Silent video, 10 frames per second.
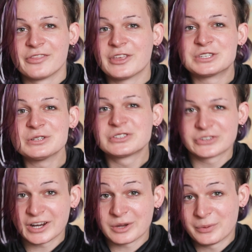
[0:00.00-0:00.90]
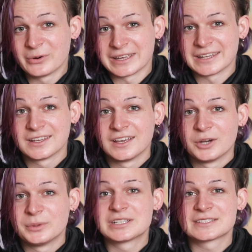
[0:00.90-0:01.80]
they do strike a point,
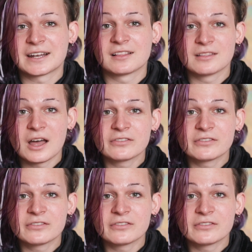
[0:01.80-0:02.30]
which is that a lot